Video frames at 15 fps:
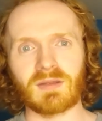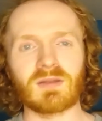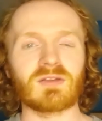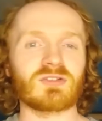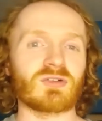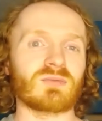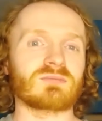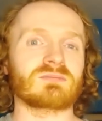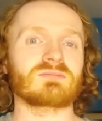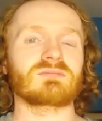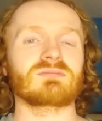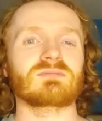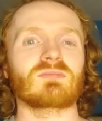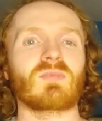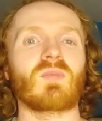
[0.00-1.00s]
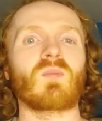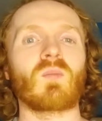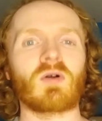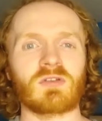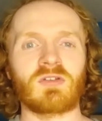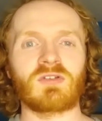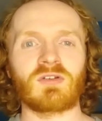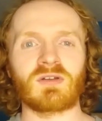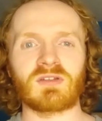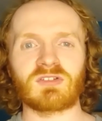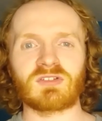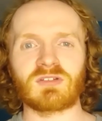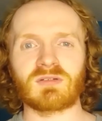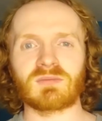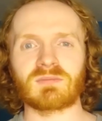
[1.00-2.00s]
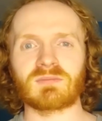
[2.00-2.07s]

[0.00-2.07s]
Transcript: So what you do is,